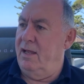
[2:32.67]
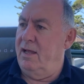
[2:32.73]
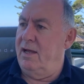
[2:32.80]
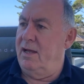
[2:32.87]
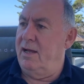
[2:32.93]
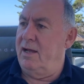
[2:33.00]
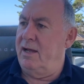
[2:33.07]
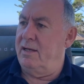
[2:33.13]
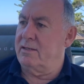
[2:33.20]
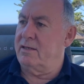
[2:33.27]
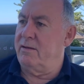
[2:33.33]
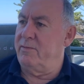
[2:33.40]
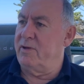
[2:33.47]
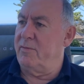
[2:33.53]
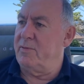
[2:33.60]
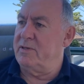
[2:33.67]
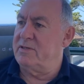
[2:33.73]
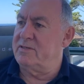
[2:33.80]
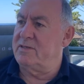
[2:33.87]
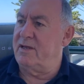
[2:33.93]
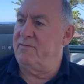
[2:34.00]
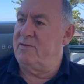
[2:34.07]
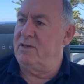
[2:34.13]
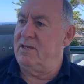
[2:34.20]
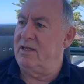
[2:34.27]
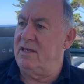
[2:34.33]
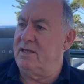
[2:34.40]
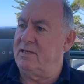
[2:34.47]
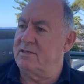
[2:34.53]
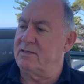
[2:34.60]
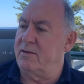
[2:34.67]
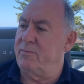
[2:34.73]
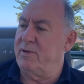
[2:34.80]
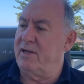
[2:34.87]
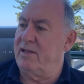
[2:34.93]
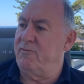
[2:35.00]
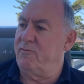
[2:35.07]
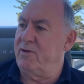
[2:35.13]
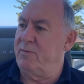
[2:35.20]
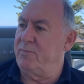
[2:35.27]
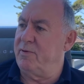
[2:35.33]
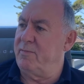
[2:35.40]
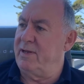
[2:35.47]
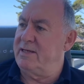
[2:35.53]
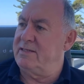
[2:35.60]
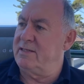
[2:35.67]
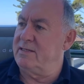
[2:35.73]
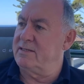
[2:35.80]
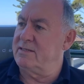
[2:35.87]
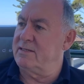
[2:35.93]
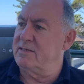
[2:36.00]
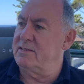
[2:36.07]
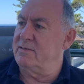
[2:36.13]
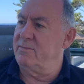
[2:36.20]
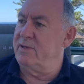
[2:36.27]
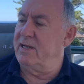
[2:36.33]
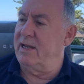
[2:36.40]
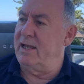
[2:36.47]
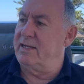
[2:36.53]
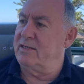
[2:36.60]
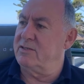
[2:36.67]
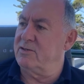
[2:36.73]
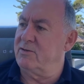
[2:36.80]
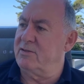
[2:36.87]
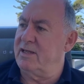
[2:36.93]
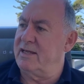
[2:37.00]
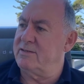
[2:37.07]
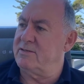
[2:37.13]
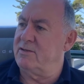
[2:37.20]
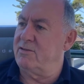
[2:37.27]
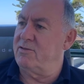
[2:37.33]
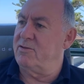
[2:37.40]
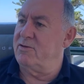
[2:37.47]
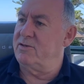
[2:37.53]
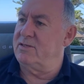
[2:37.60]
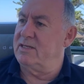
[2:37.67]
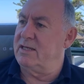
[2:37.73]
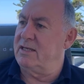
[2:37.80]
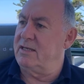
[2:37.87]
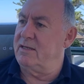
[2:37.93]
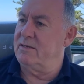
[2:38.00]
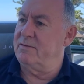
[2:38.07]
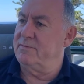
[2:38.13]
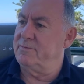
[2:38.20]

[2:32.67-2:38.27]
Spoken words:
Coming up on 7 years. I believe we implemented the system in late 2013.